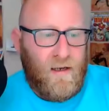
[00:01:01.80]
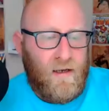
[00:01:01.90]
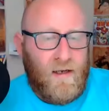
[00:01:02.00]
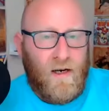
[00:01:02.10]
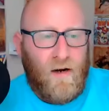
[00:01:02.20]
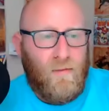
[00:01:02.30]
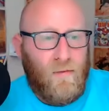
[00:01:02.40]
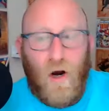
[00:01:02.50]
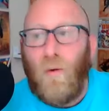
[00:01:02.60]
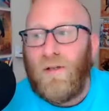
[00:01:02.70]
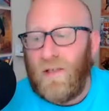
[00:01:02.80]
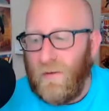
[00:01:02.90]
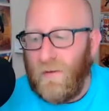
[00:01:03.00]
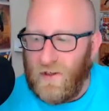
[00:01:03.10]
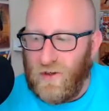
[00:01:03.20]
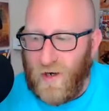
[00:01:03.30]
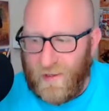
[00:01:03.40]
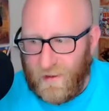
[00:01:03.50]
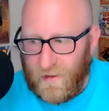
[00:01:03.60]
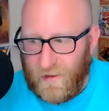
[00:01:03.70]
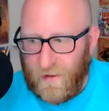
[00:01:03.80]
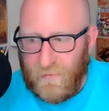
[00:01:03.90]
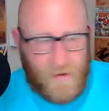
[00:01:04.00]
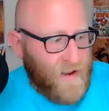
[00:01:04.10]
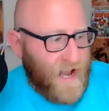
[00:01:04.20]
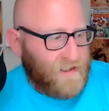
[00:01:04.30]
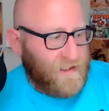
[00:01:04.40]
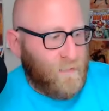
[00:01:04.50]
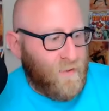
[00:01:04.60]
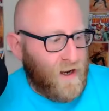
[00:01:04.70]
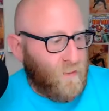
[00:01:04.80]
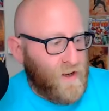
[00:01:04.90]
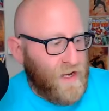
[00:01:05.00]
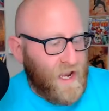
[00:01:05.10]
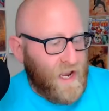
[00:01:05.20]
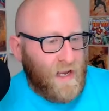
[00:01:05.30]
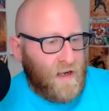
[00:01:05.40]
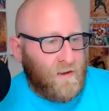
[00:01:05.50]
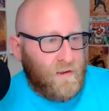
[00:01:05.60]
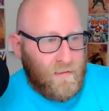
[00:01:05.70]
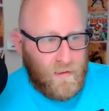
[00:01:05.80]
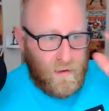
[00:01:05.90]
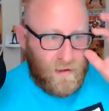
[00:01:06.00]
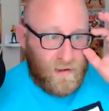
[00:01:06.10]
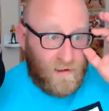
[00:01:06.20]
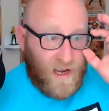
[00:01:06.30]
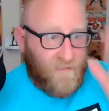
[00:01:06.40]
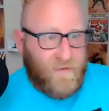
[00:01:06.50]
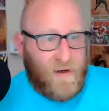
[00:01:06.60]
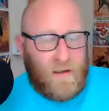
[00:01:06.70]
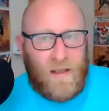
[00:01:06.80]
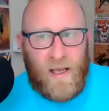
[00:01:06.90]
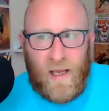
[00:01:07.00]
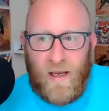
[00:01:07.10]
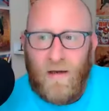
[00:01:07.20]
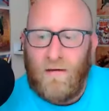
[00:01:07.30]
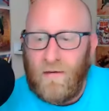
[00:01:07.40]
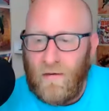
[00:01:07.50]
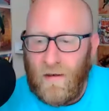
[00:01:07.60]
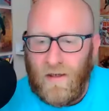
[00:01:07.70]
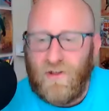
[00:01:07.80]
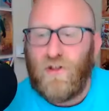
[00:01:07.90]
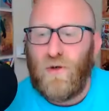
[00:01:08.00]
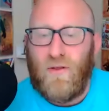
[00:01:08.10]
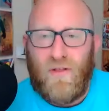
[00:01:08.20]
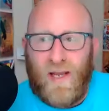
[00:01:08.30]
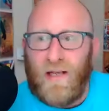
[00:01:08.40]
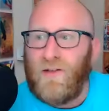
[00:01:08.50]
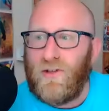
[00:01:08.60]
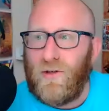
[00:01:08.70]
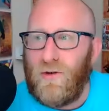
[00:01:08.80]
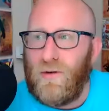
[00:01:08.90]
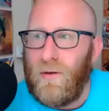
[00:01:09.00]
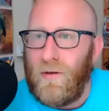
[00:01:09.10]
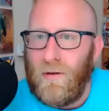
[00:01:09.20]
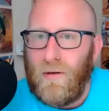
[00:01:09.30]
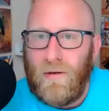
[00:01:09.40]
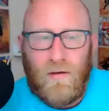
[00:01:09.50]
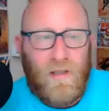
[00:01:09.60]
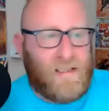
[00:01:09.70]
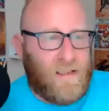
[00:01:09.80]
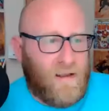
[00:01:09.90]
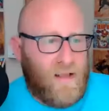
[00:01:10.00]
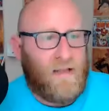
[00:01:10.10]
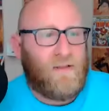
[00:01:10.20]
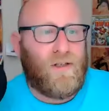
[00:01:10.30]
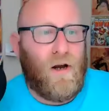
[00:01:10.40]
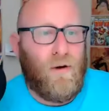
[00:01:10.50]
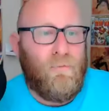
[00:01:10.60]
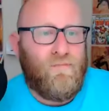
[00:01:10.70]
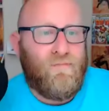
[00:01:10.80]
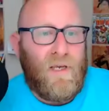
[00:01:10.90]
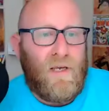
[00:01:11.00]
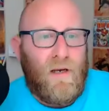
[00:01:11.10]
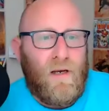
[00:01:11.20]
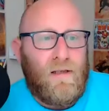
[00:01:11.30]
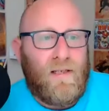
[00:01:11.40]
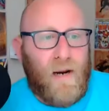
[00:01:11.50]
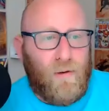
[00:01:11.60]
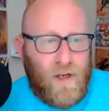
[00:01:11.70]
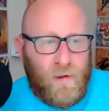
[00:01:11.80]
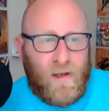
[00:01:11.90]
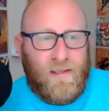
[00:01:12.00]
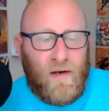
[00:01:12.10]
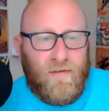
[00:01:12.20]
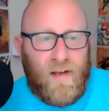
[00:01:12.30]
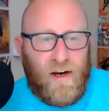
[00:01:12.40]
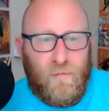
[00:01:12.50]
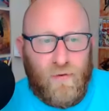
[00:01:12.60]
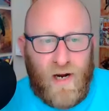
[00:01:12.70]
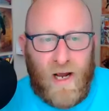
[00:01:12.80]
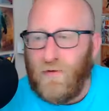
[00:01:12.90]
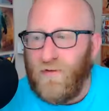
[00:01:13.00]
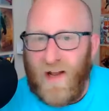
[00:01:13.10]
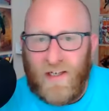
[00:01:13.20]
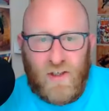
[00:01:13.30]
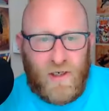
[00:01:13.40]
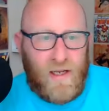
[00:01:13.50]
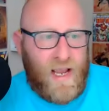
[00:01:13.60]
And we're always going to be stressed in some capacity, but we can definitely do things to lessen that. So today we're talking about self-care and burnout prevention.